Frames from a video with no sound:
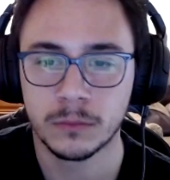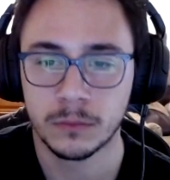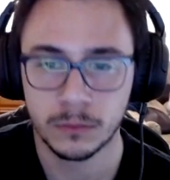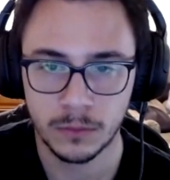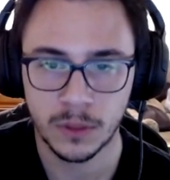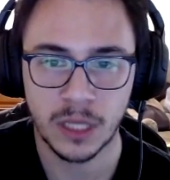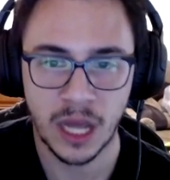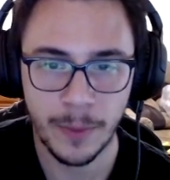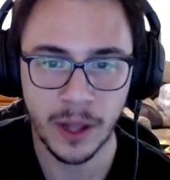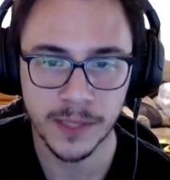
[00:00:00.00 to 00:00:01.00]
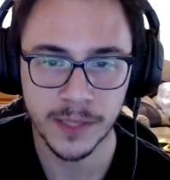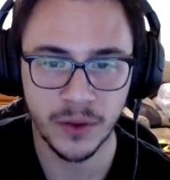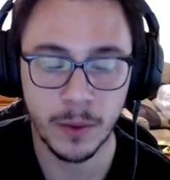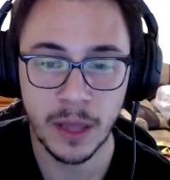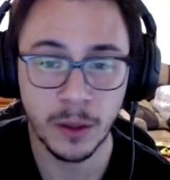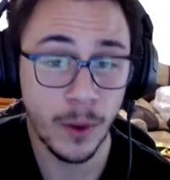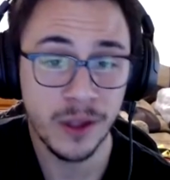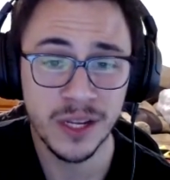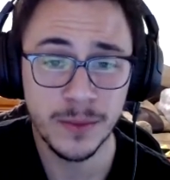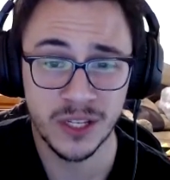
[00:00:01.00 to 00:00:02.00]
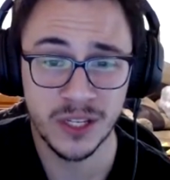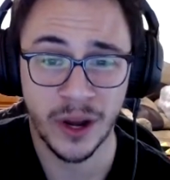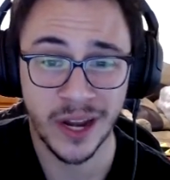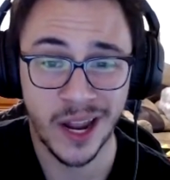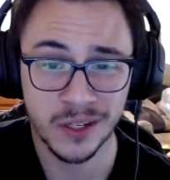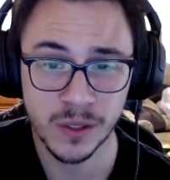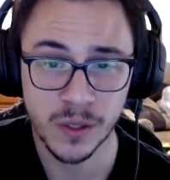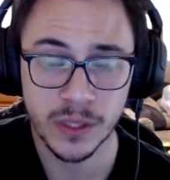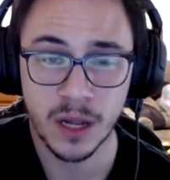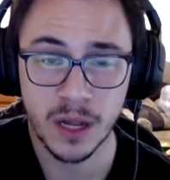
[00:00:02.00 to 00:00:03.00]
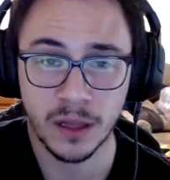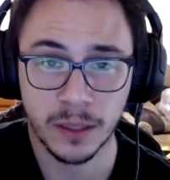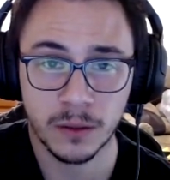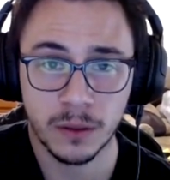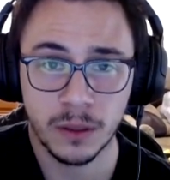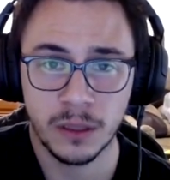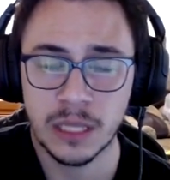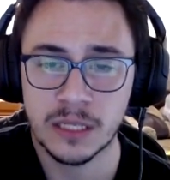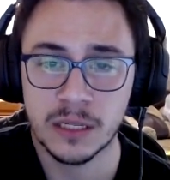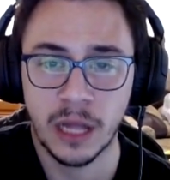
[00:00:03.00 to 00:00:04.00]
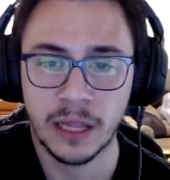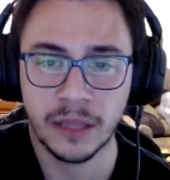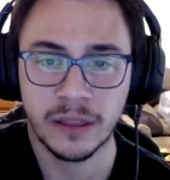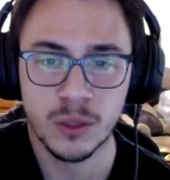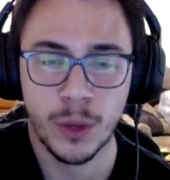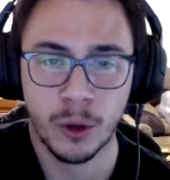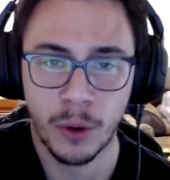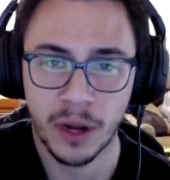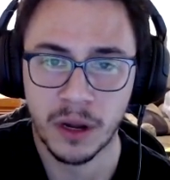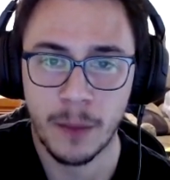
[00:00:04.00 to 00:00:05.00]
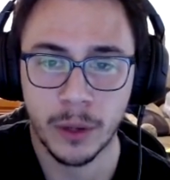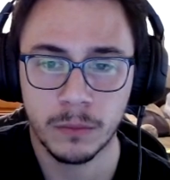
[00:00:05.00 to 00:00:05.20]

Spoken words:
Kind of bounce off him. And LeBron James is a great actor, so it's not like it's like this would be a great combo.